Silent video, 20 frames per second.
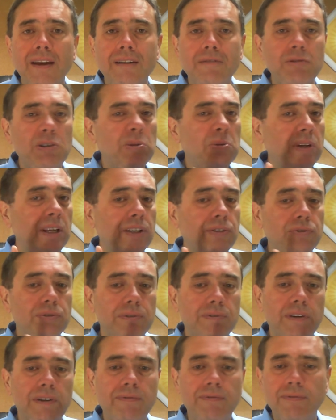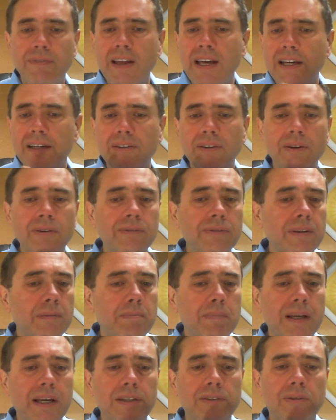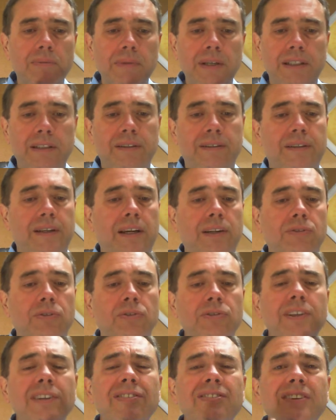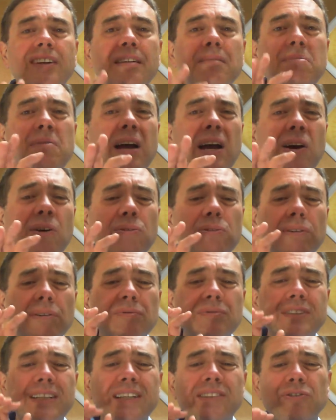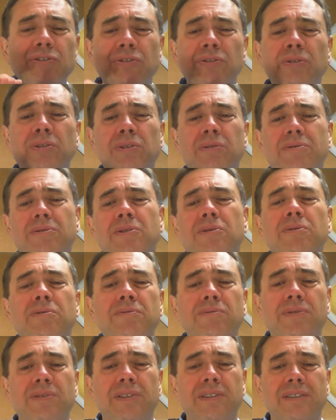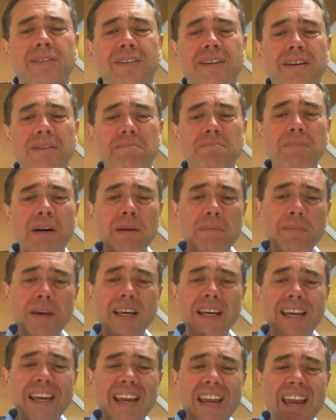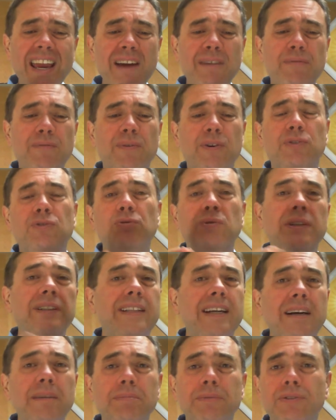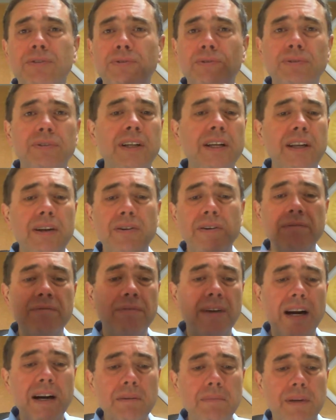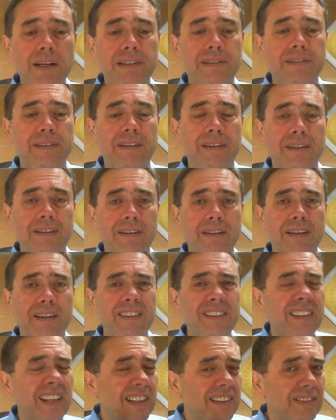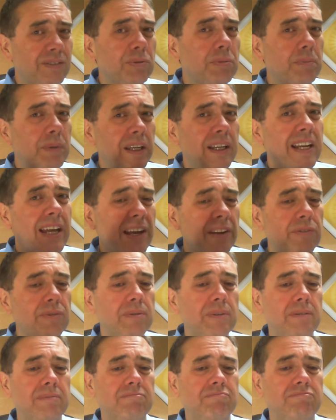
You need to reflect, contemplate, or meditate, or just come out of that zone of comfort by making effort to adapt to the new environment, and that to be natural.